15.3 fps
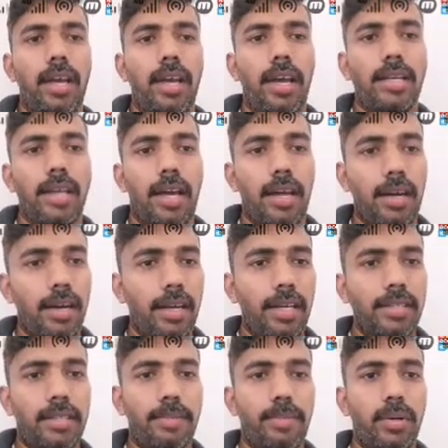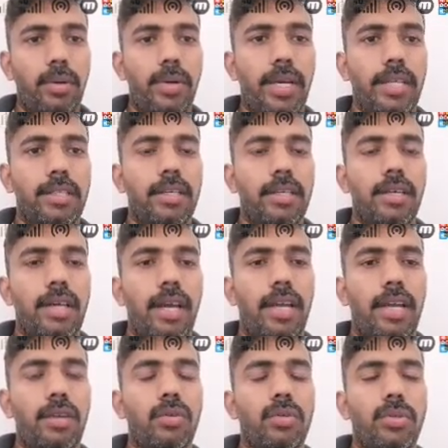and RNA is the product,
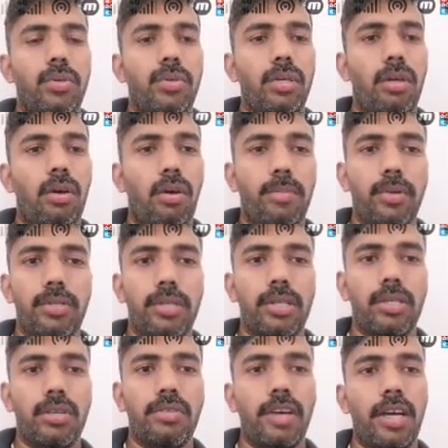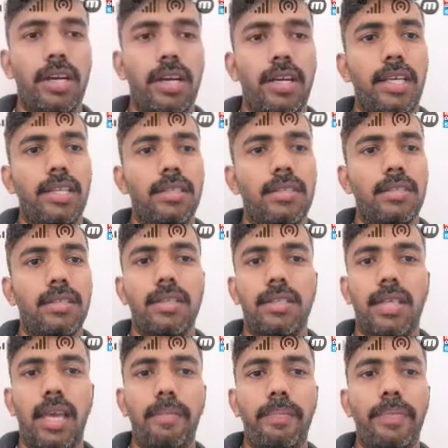and also the composition of RNA is the
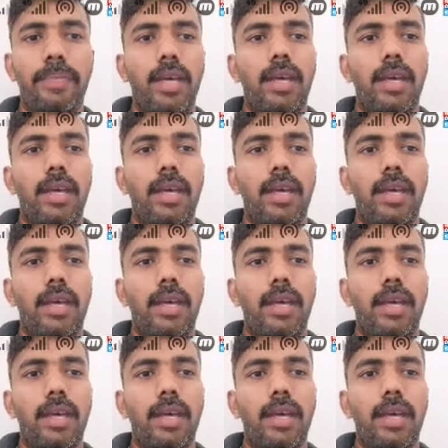same,